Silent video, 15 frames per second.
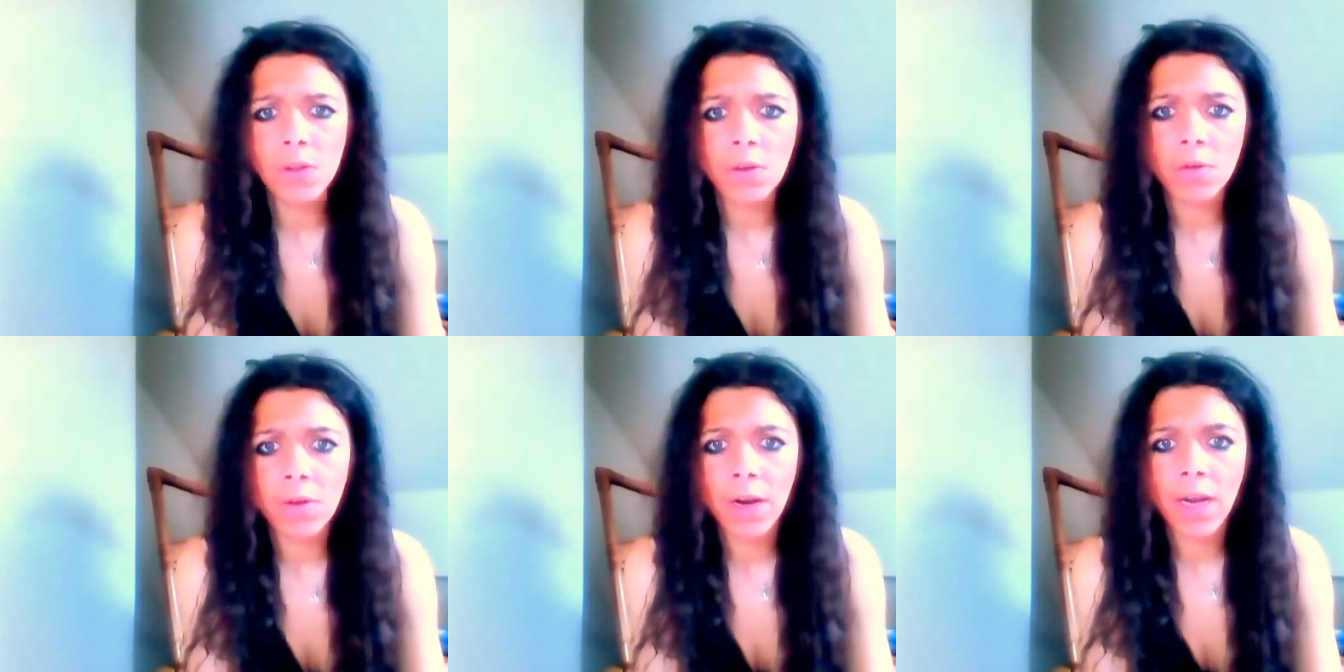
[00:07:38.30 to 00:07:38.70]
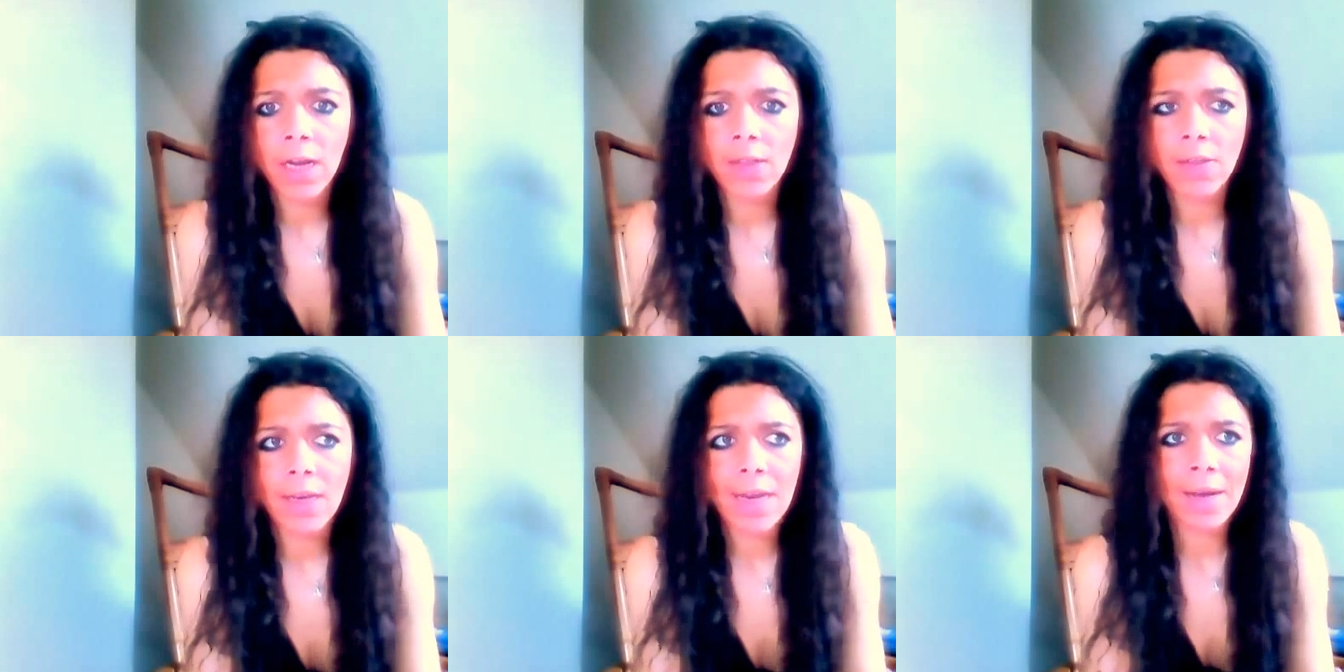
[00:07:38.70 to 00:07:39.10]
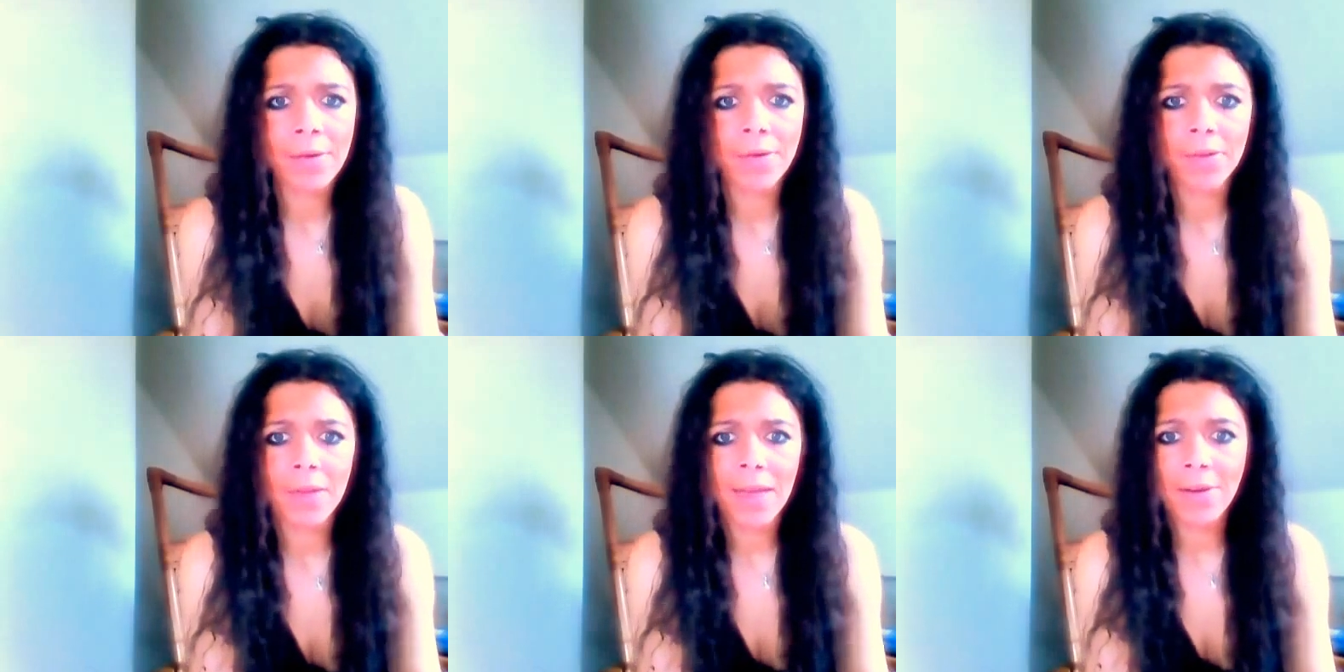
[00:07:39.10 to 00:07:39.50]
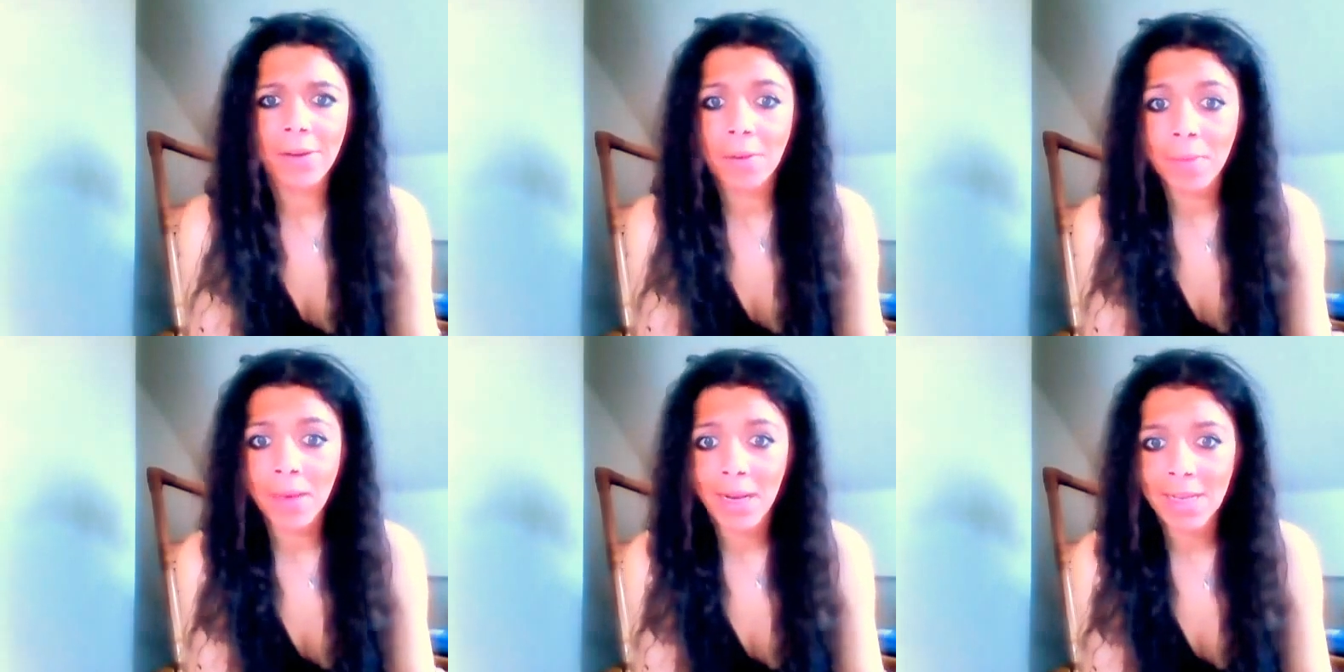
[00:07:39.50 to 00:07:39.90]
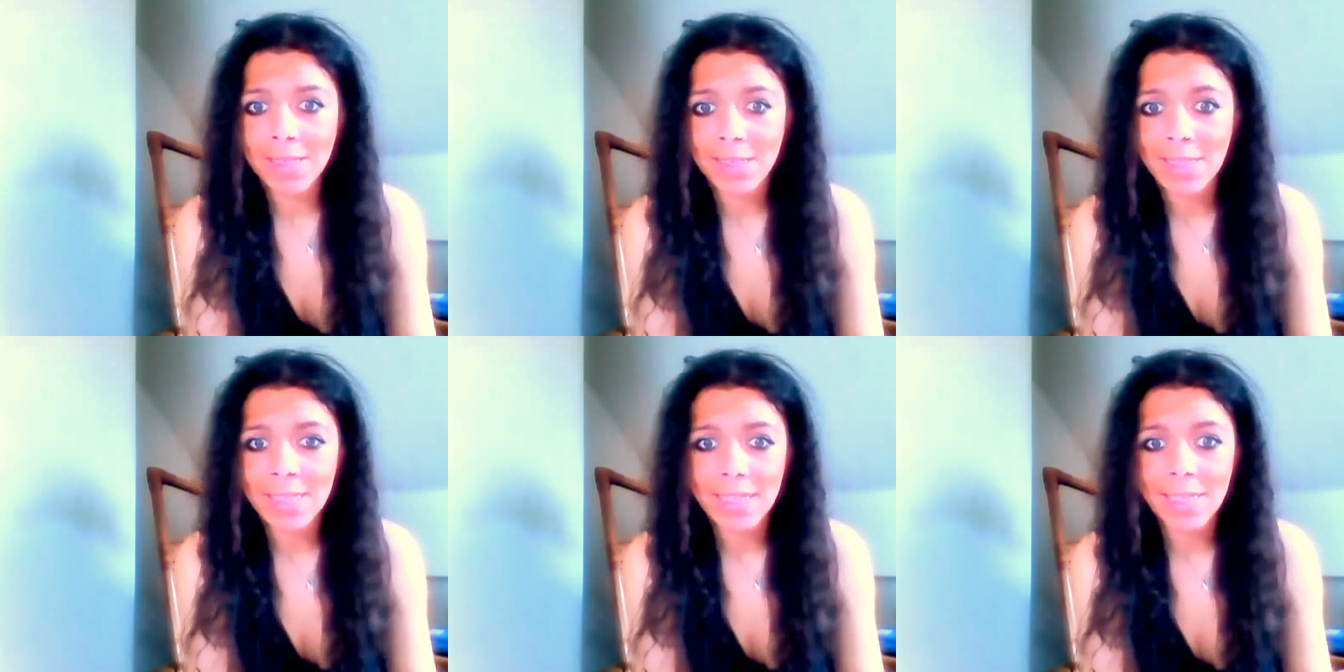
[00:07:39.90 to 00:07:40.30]
if your God's so great,
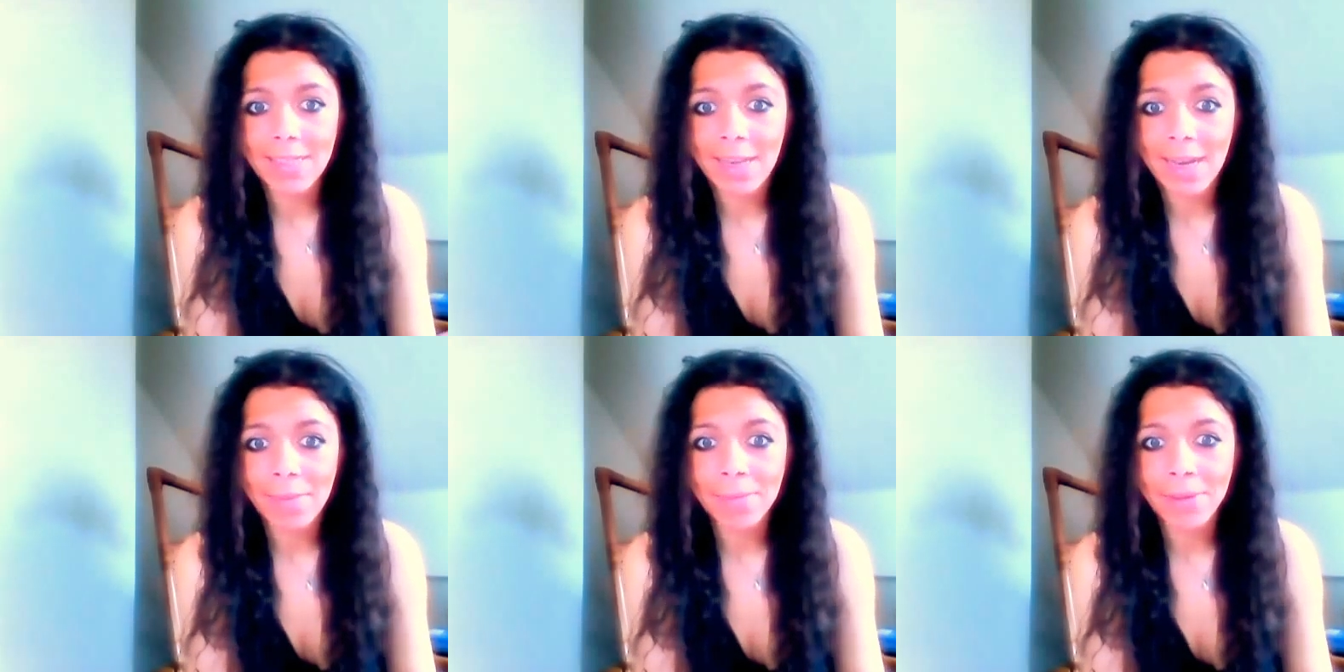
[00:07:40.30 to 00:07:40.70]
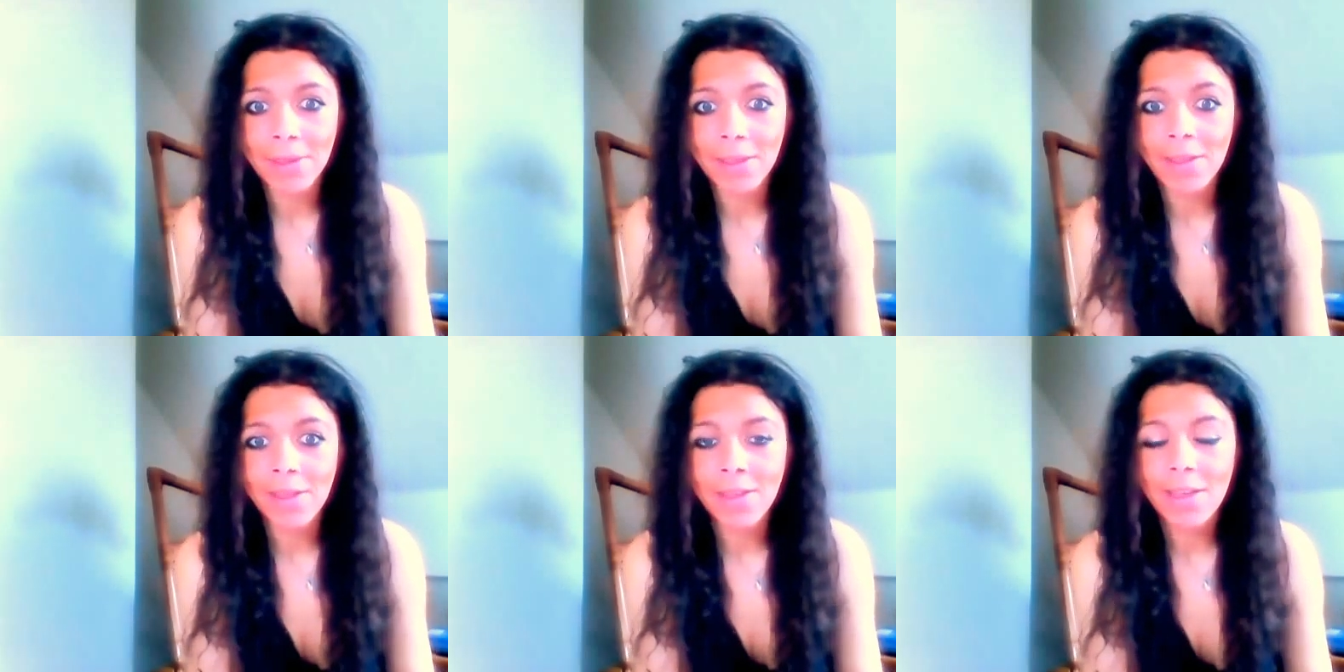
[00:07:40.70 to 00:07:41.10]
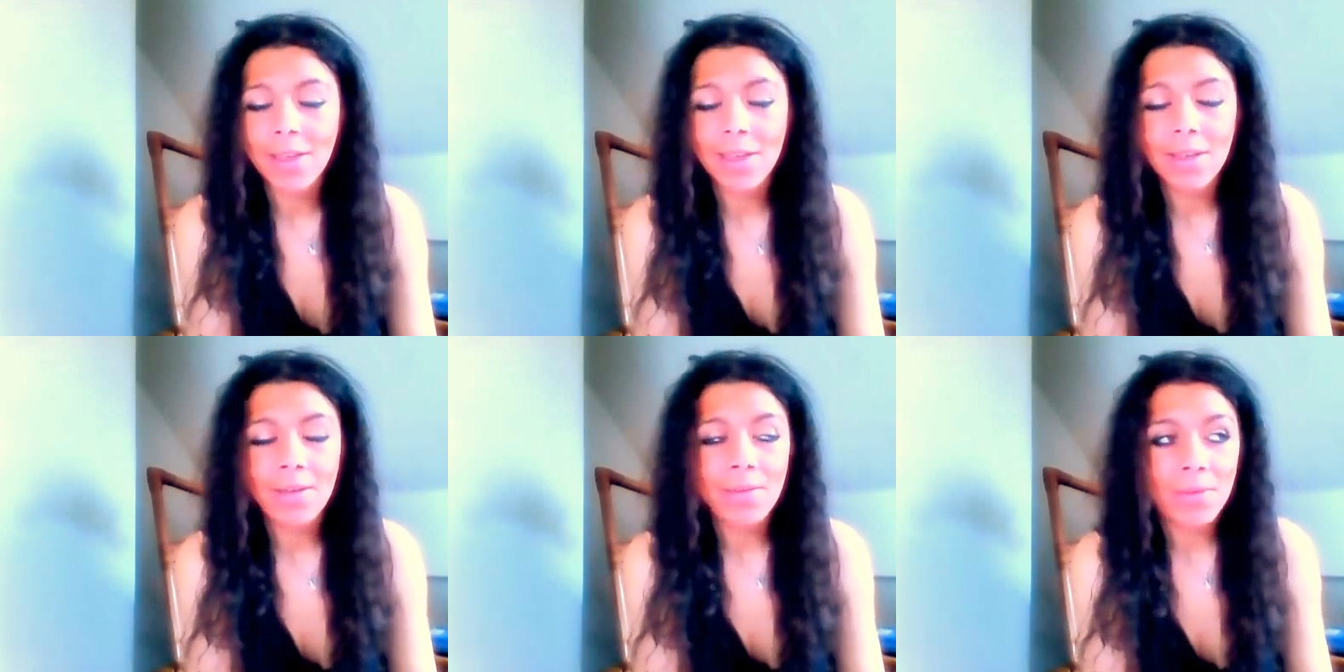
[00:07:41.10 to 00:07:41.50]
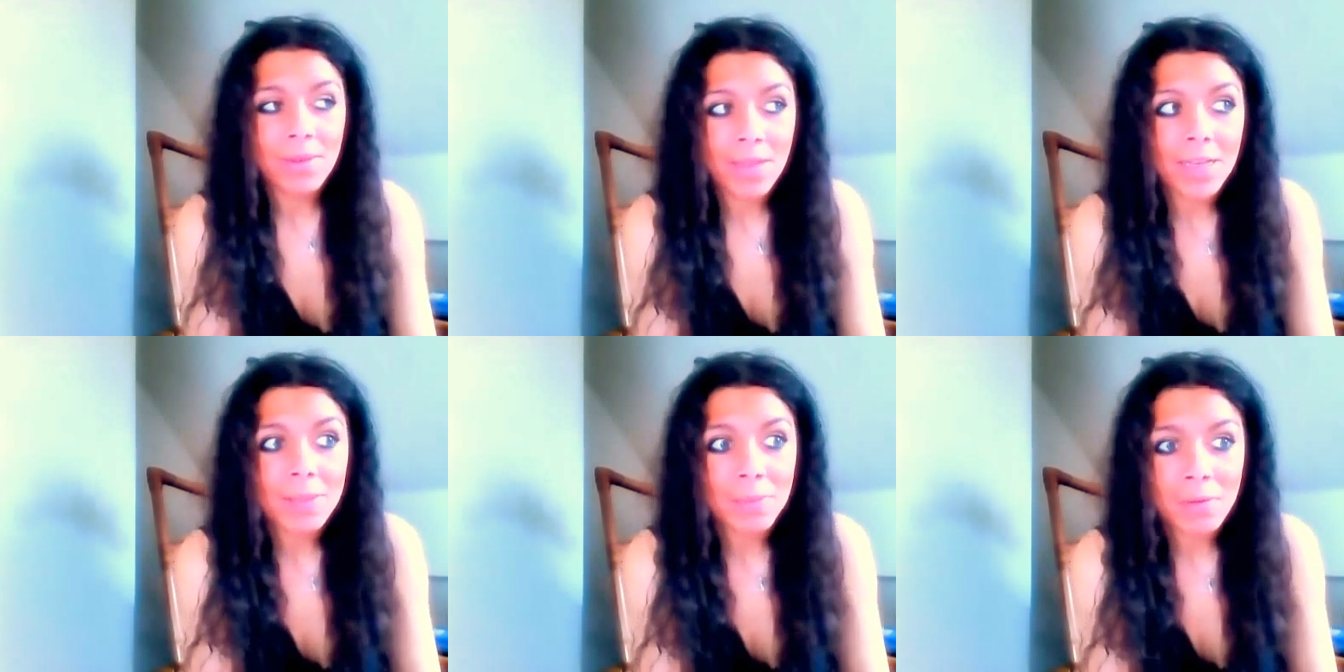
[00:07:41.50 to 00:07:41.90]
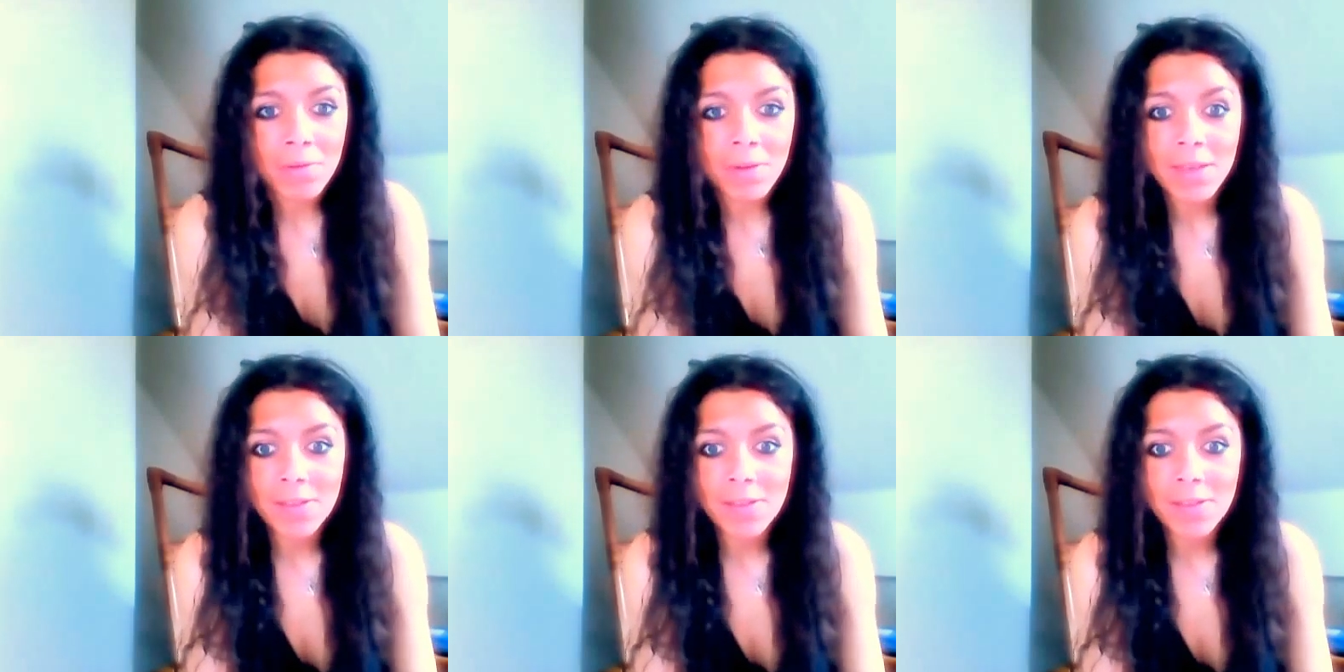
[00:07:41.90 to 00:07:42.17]
how come he lets these things happen?